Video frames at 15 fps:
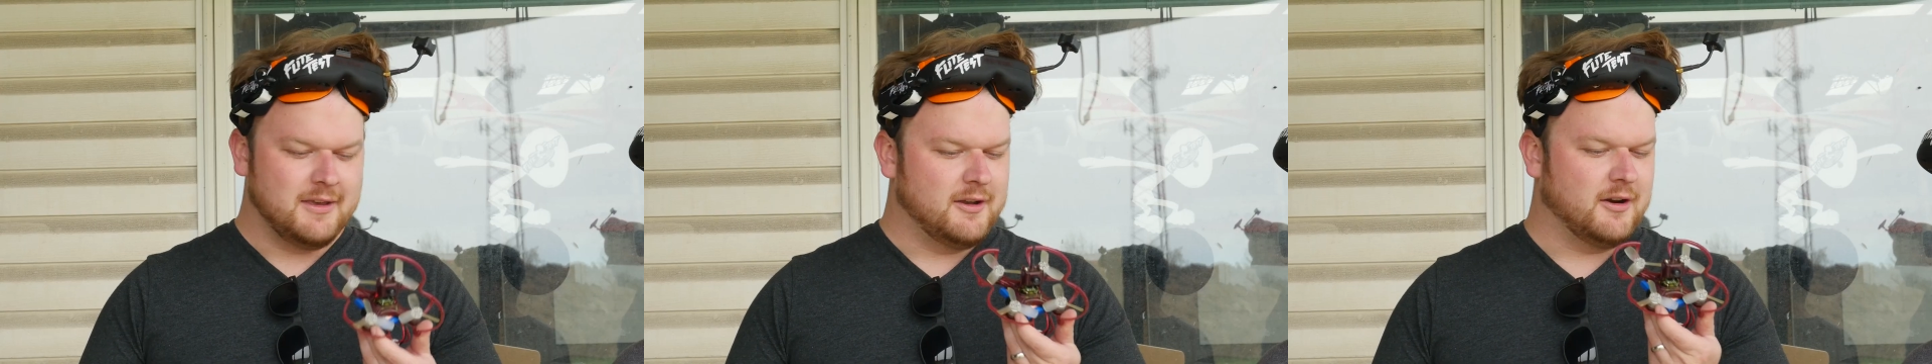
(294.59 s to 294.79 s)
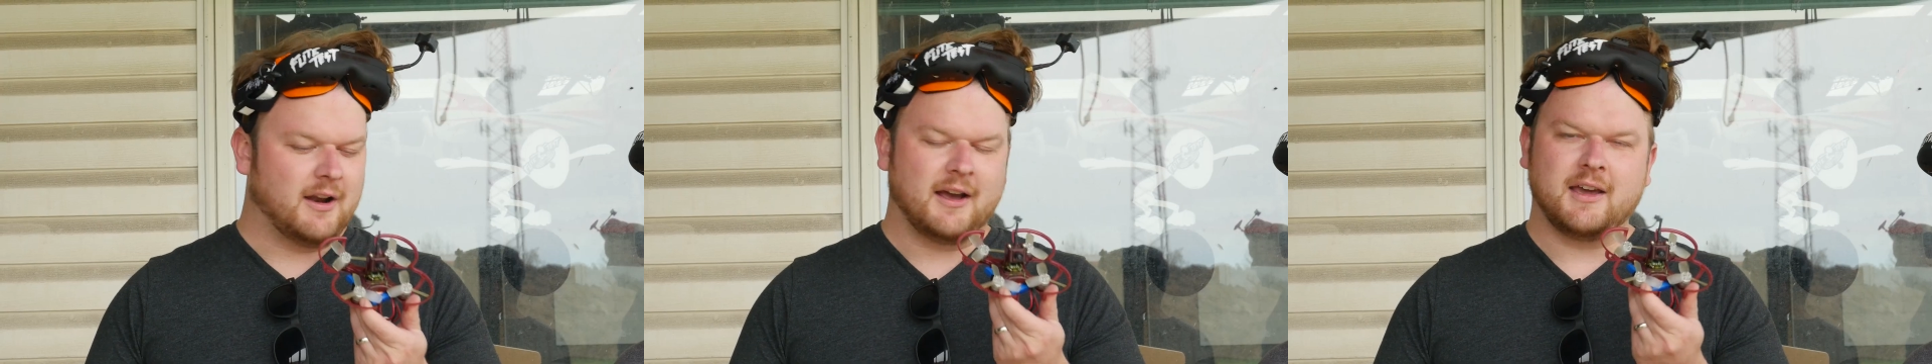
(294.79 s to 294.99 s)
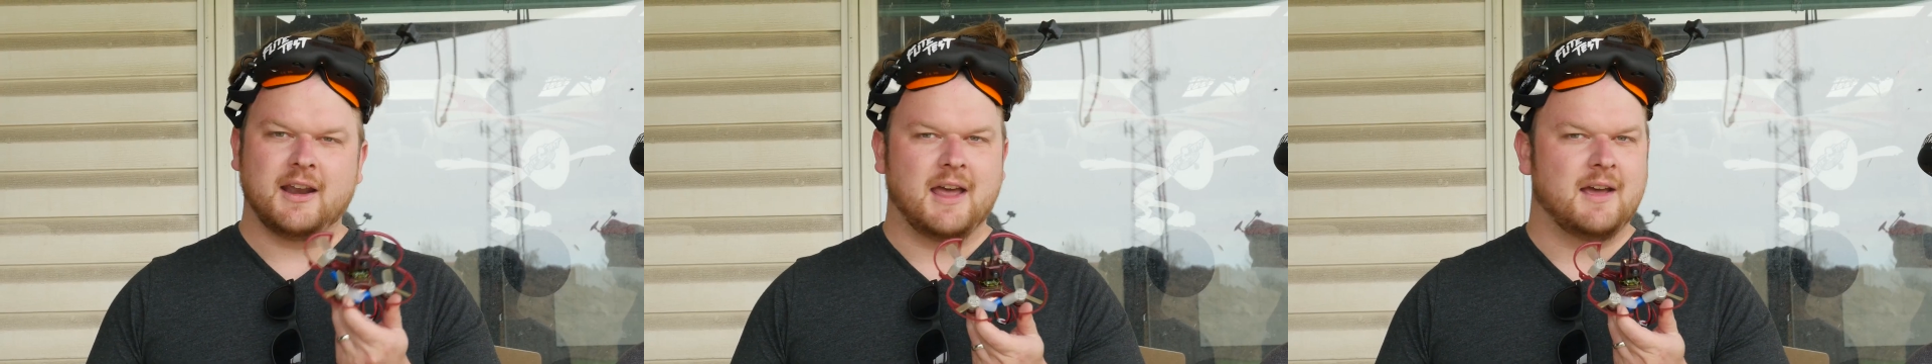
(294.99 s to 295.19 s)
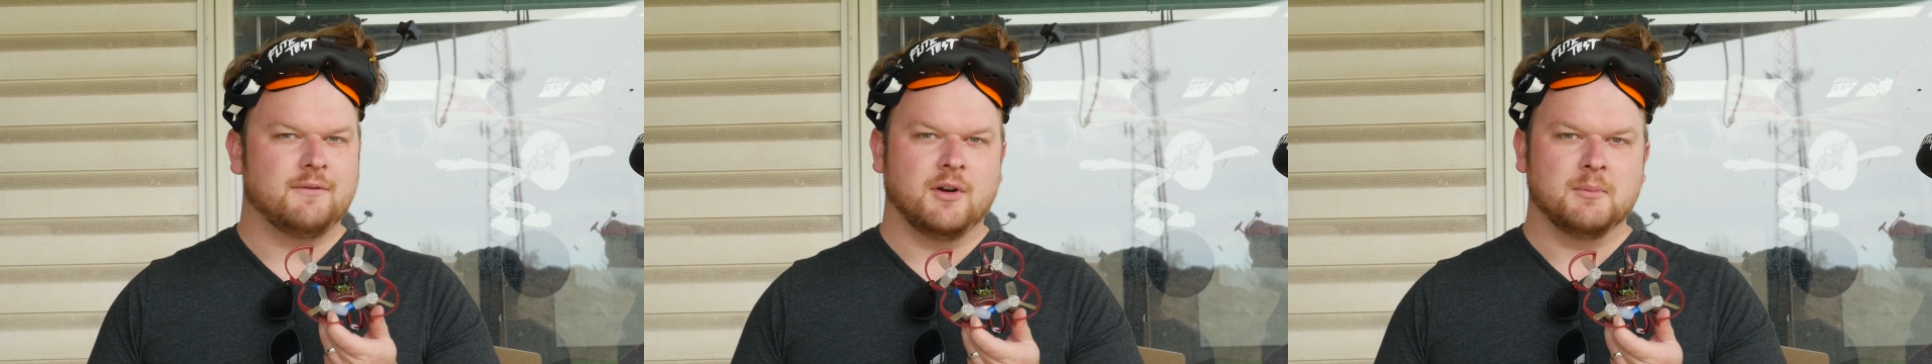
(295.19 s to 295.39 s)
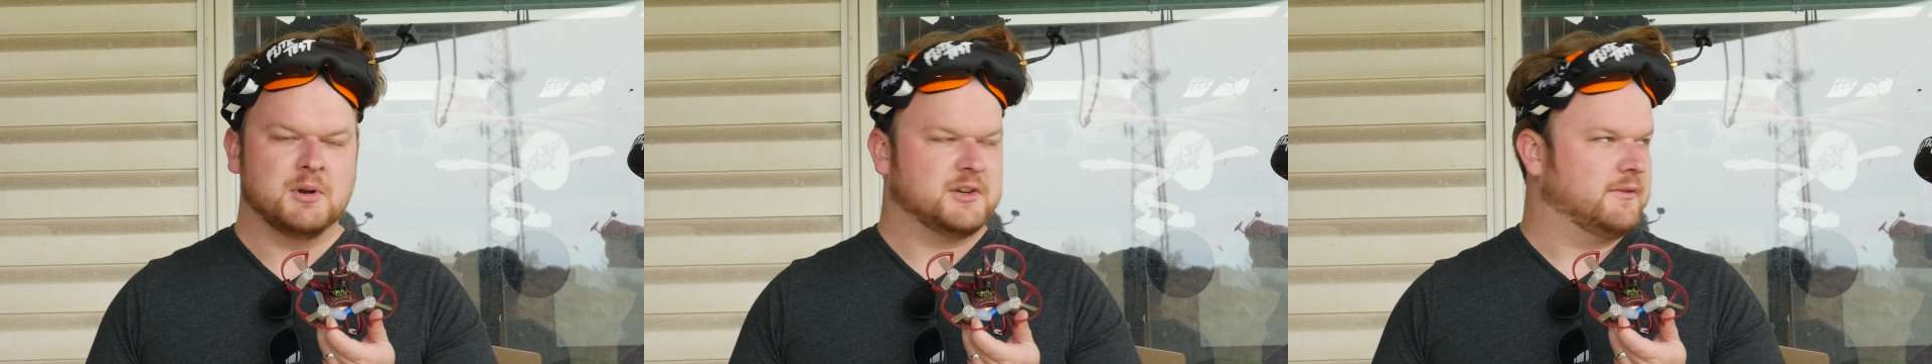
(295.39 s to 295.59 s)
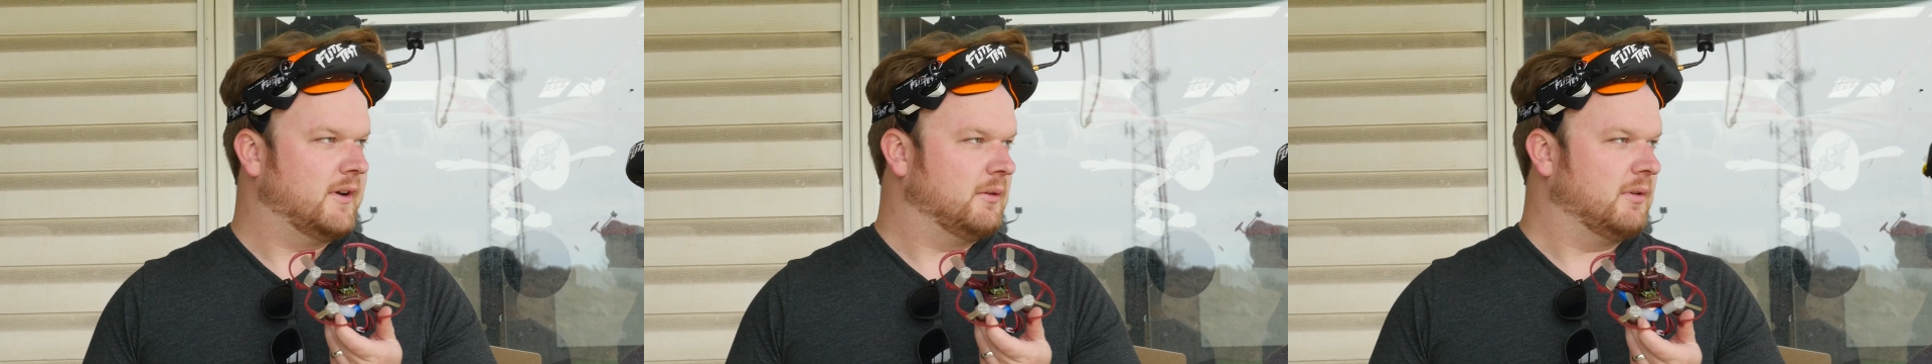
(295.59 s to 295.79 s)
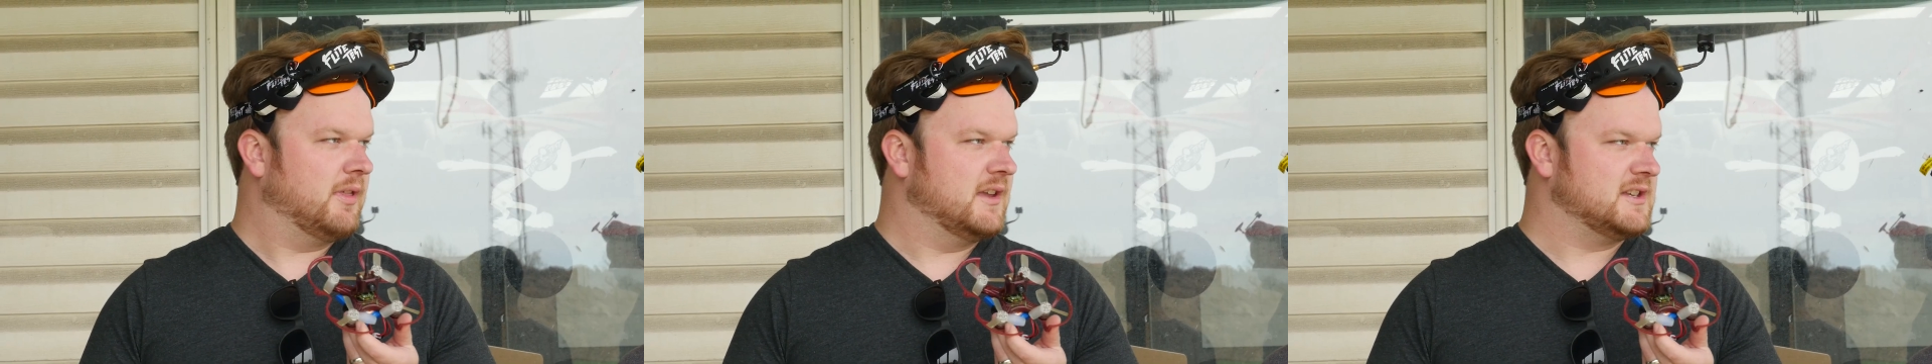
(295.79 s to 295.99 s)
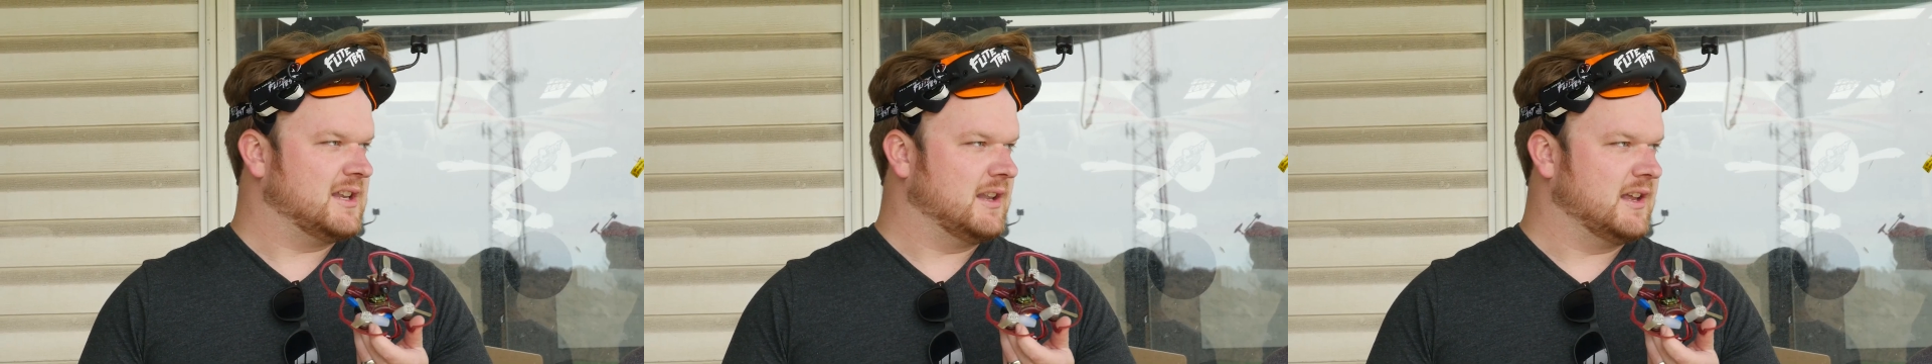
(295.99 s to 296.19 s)
you're not going to have very much fun with
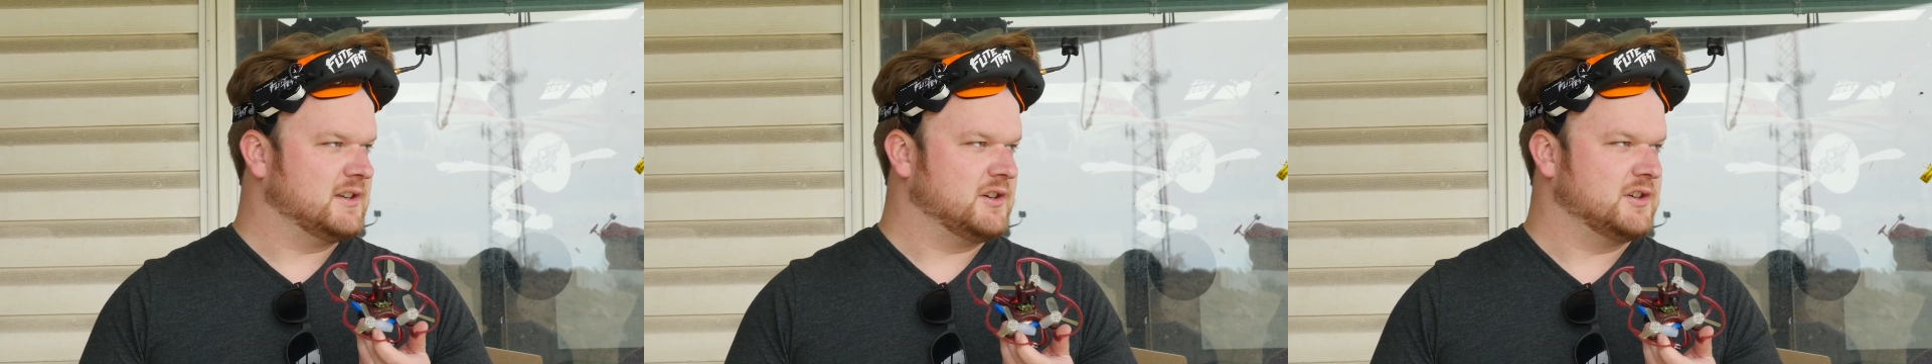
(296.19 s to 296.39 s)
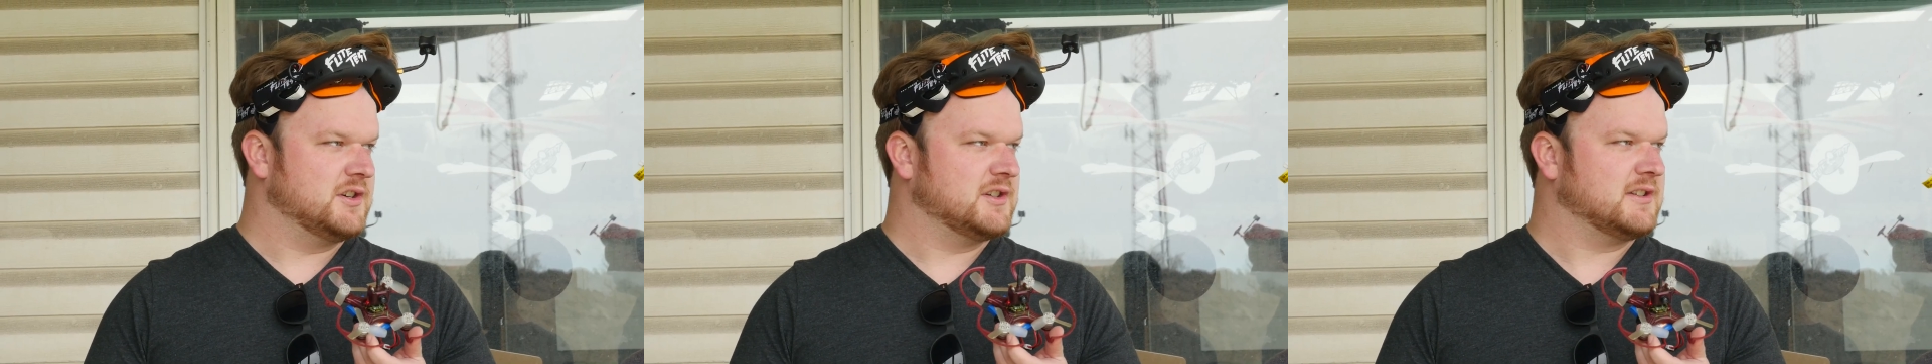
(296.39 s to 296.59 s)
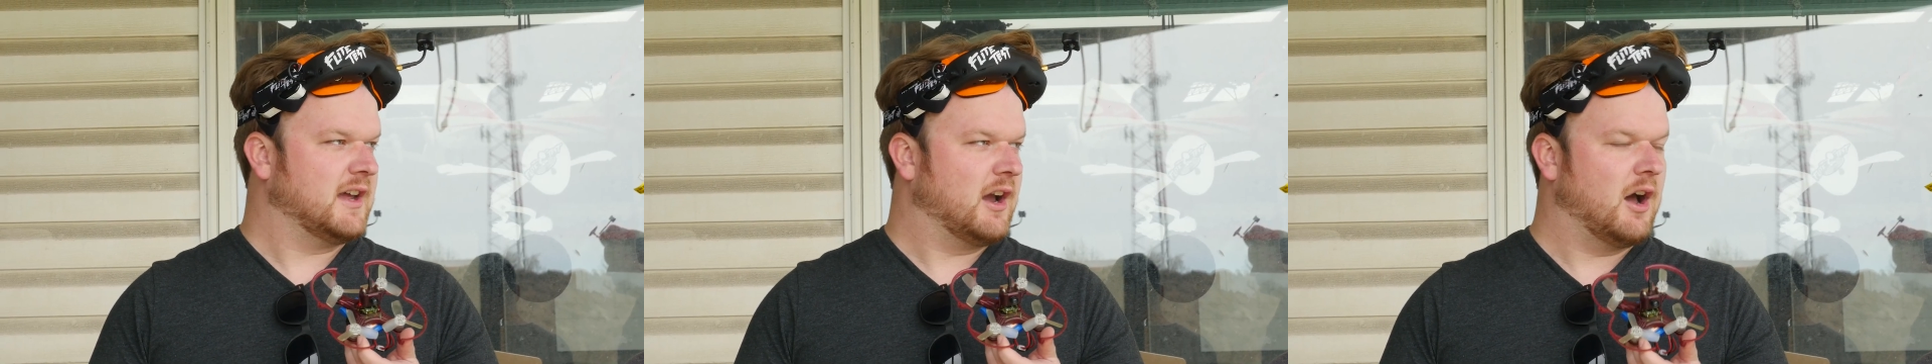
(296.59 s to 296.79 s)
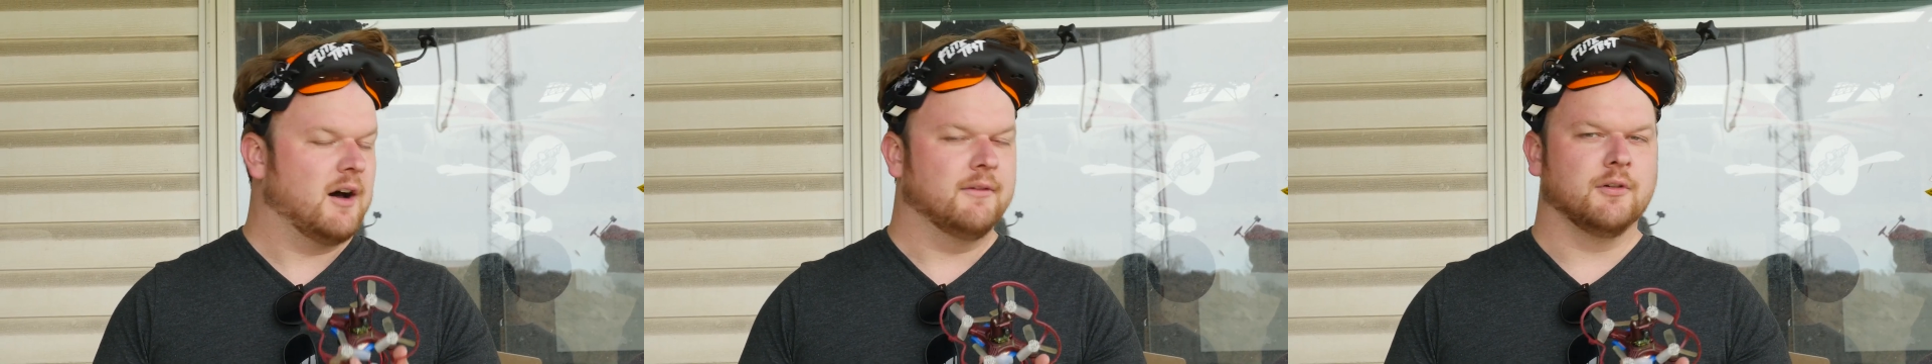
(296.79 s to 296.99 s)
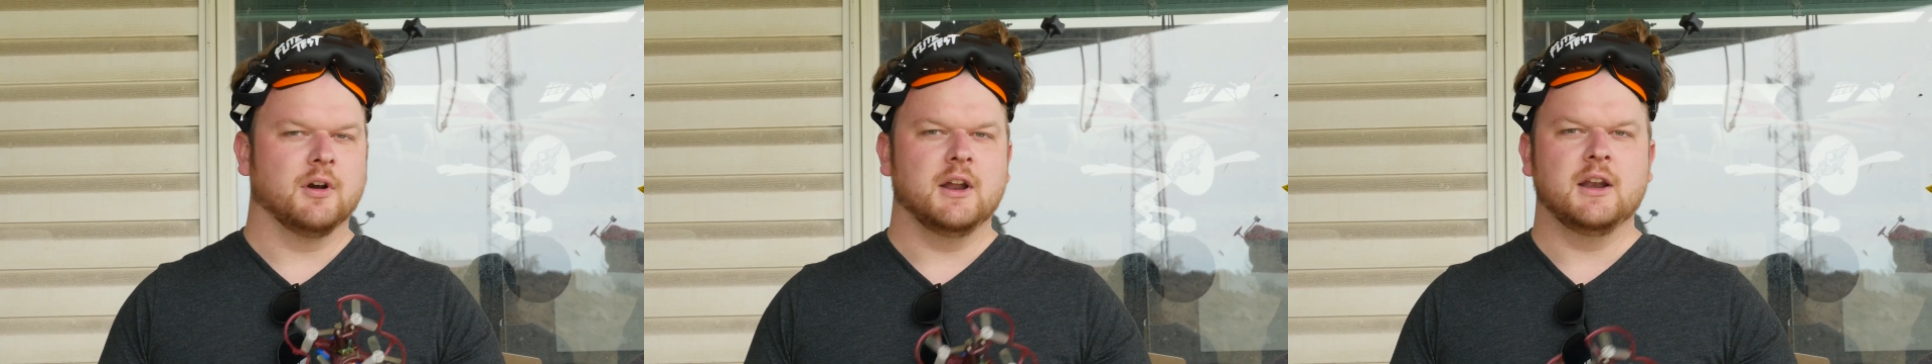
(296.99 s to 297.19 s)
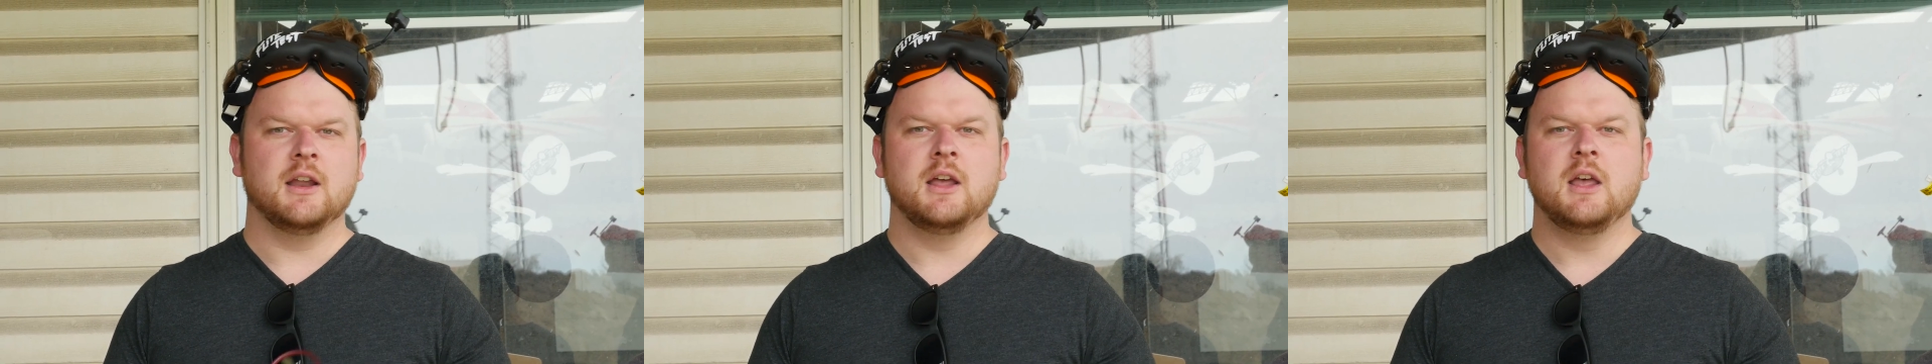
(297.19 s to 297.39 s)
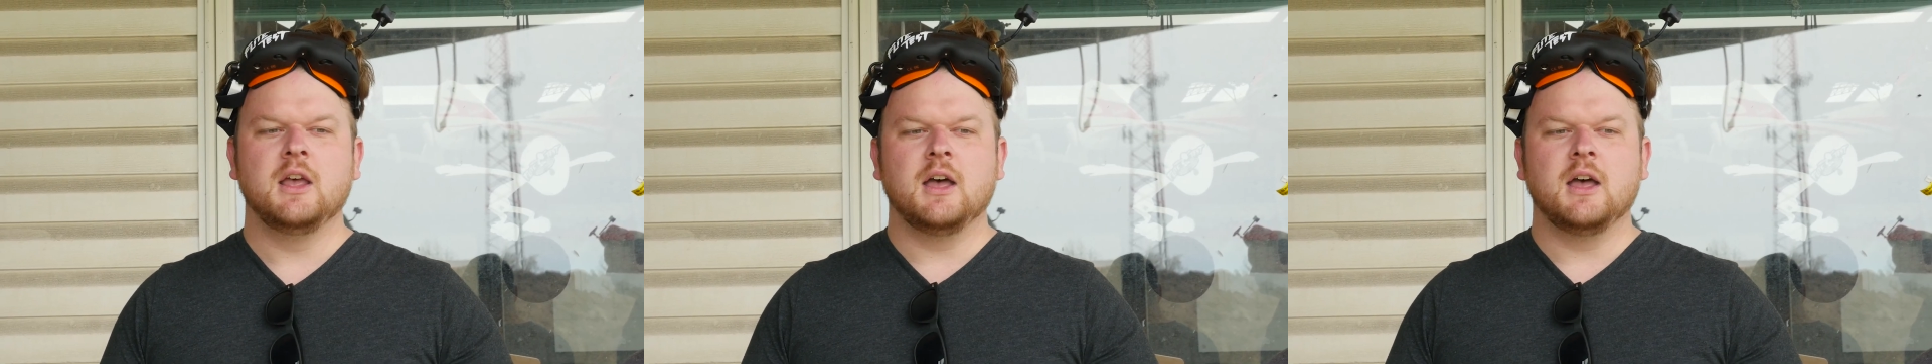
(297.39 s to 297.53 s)
this unless you're just like hovering.